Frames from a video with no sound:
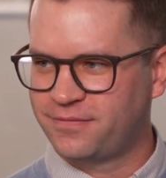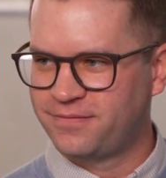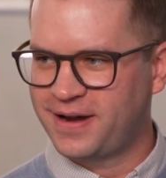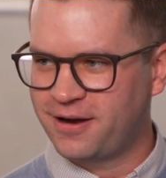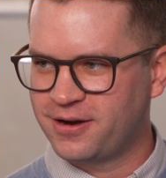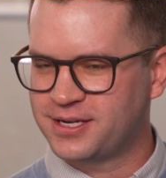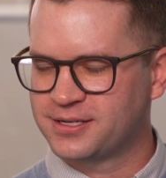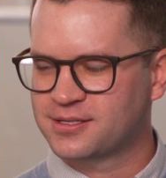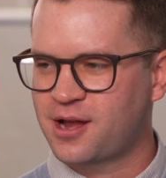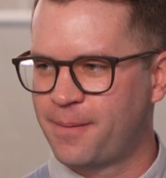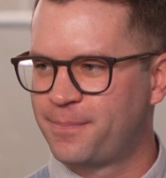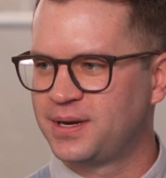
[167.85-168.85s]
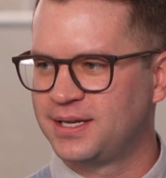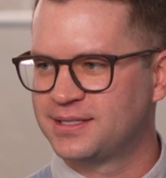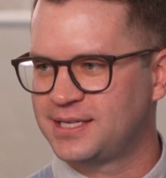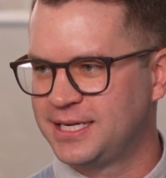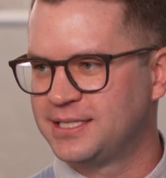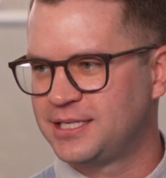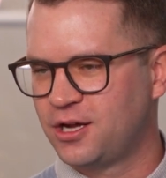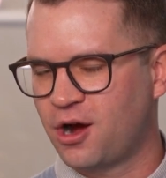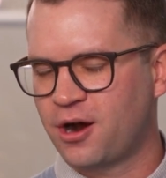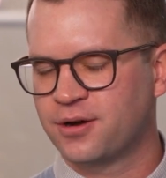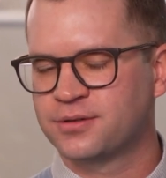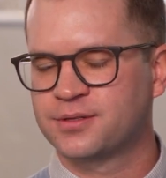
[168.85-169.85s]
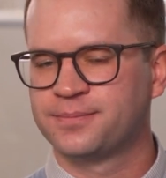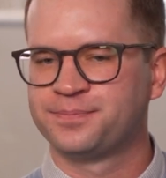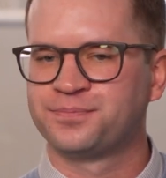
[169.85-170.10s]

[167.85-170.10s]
various companies' ETRs.